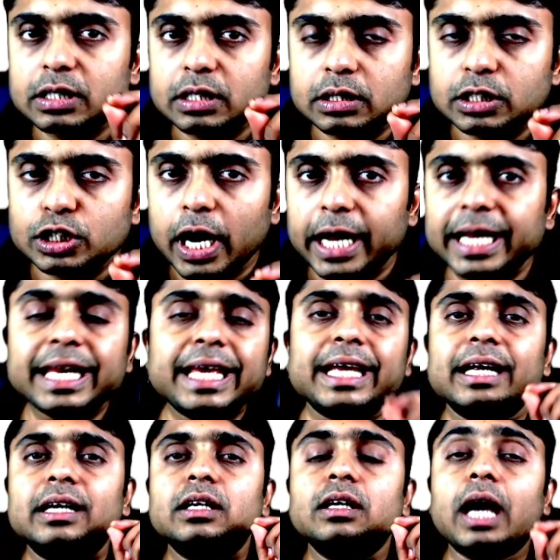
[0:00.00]
shiny
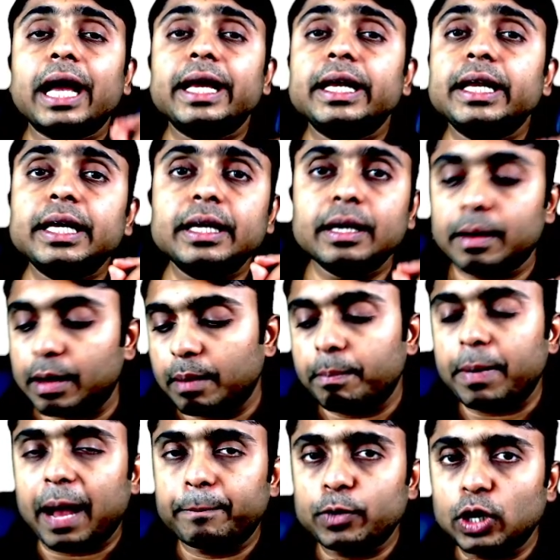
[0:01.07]
tiny
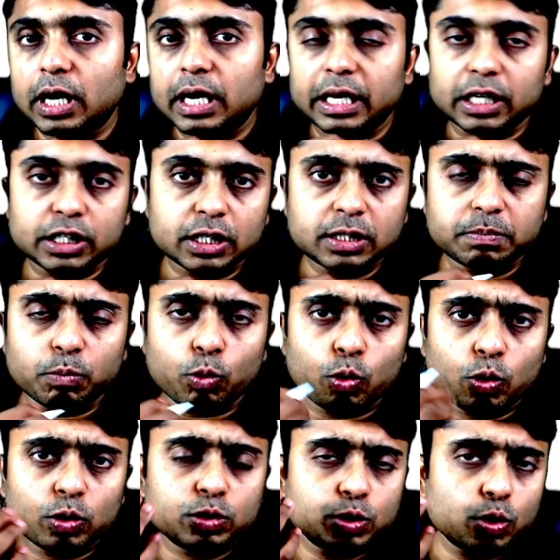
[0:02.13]
papular lesions,
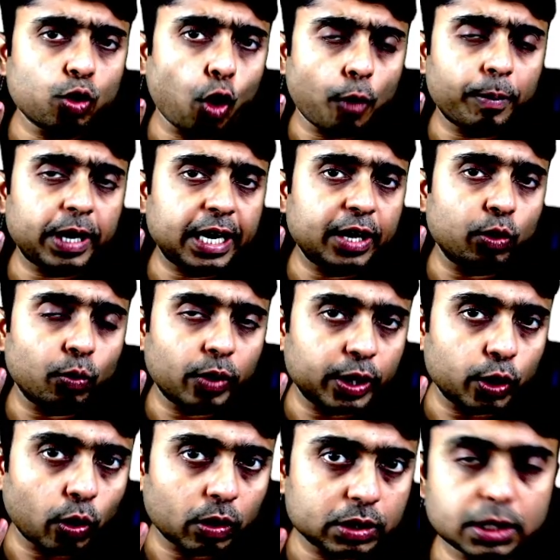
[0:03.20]
more so commonly over
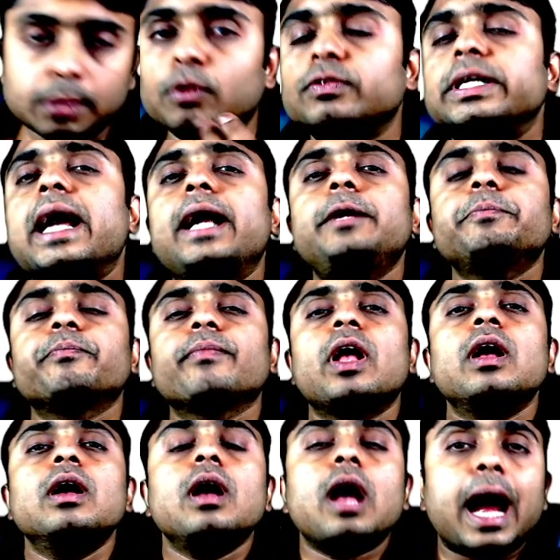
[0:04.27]
dorsum of the hand
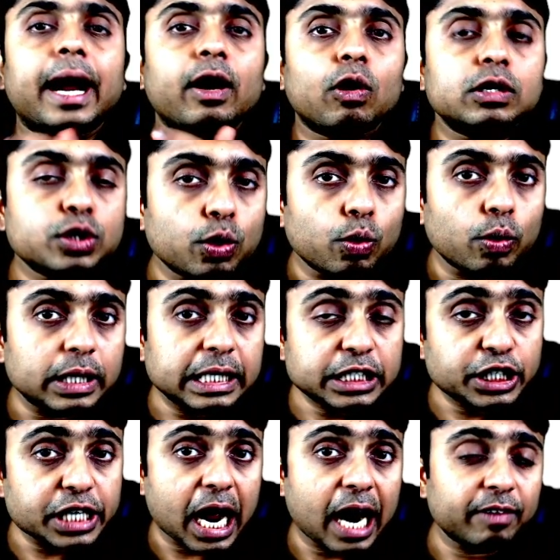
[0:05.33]
and also over the
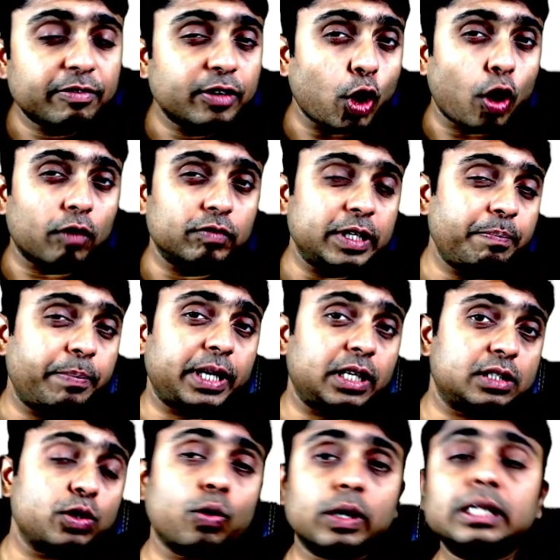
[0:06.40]
shaft of the penis.
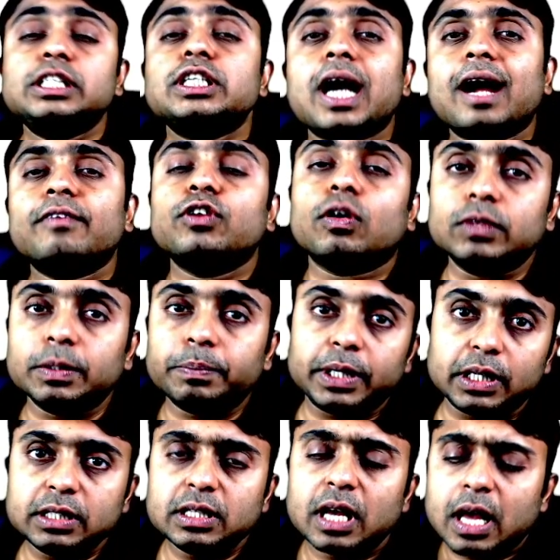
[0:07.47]

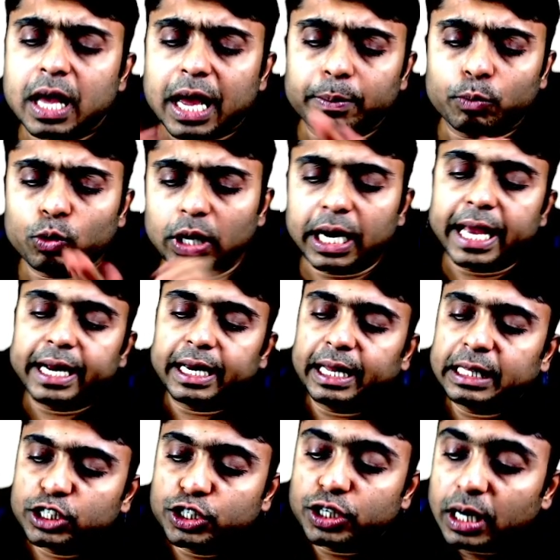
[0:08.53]
More likely
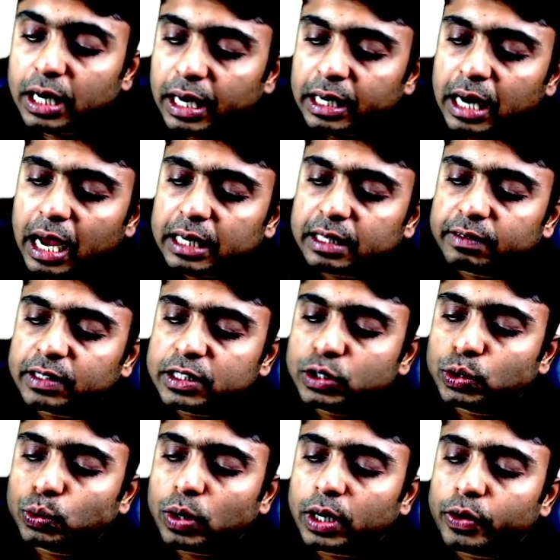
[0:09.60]
children are the ones
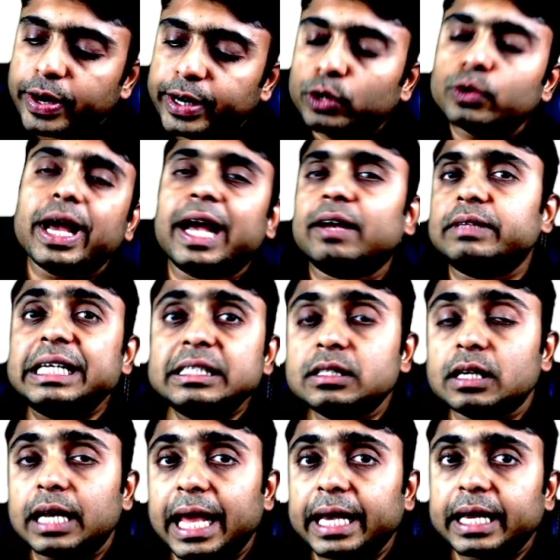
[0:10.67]
who are going to have these
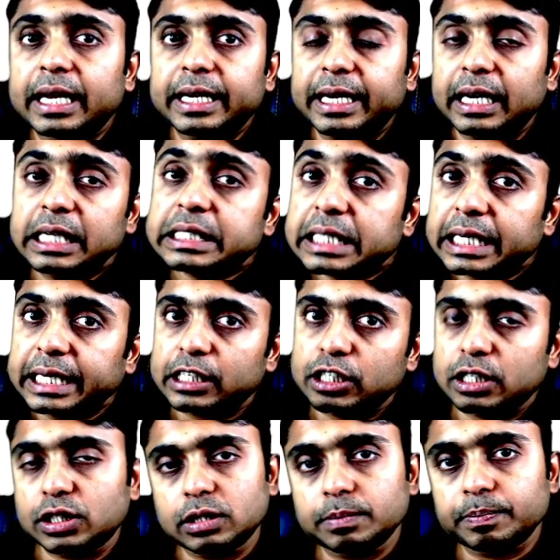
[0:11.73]
lichen nitidus
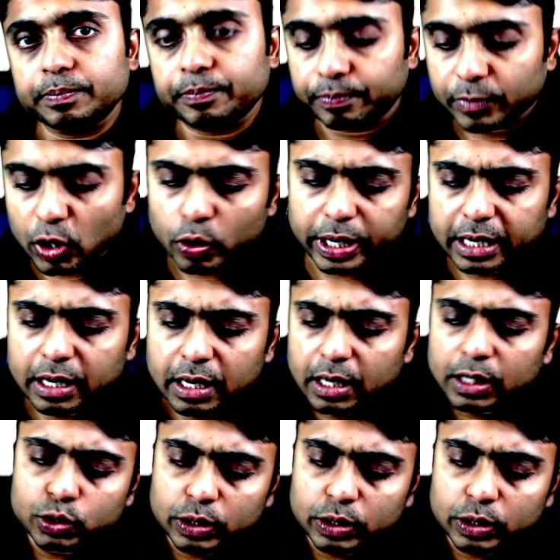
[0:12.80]
lesions. Okay, so